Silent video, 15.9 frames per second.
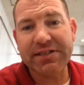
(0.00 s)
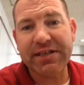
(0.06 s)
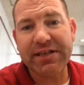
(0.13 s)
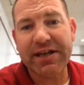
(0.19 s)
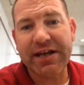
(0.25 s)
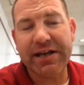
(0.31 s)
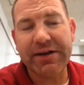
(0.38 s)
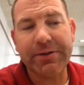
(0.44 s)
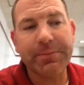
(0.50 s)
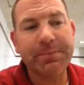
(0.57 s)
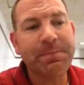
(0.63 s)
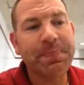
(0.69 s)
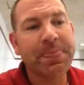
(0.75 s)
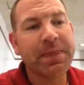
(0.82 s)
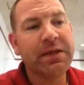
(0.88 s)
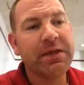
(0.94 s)
to get higher.
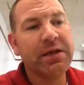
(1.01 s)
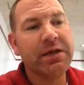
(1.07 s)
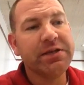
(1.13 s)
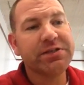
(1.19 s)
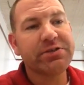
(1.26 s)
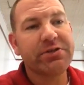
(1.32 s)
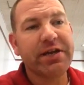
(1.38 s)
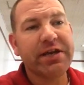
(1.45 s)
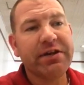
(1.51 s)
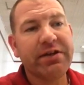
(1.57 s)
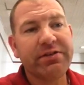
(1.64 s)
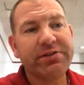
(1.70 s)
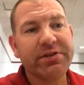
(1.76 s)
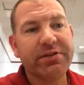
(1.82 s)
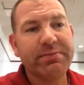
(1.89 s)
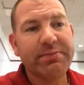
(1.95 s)
So
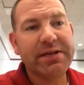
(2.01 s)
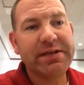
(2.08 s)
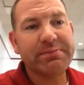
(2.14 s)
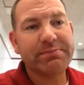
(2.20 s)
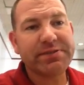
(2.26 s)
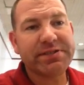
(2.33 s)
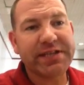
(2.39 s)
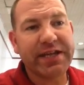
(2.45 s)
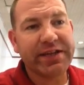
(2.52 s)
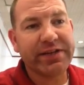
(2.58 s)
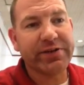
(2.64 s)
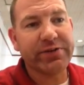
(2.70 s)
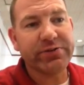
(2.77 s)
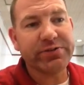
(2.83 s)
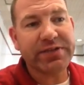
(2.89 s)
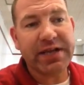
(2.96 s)
now to the meat and
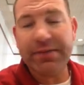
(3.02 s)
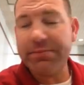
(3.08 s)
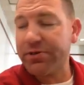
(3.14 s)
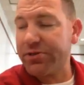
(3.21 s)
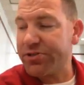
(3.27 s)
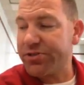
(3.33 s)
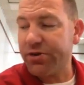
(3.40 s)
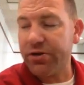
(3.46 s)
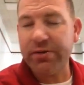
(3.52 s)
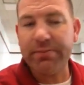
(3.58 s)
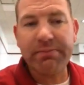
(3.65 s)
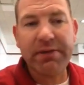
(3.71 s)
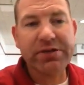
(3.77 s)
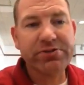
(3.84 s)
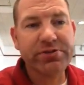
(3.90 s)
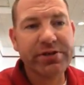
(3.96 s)
potatoes. I'm going to start a
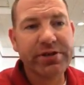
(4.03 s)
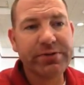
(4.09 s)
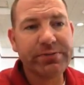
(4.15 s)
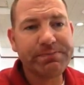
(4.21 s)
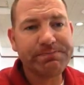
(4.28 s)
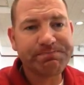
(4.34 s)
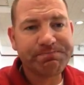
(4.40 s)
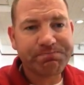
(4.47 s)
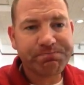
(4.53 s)
metronome,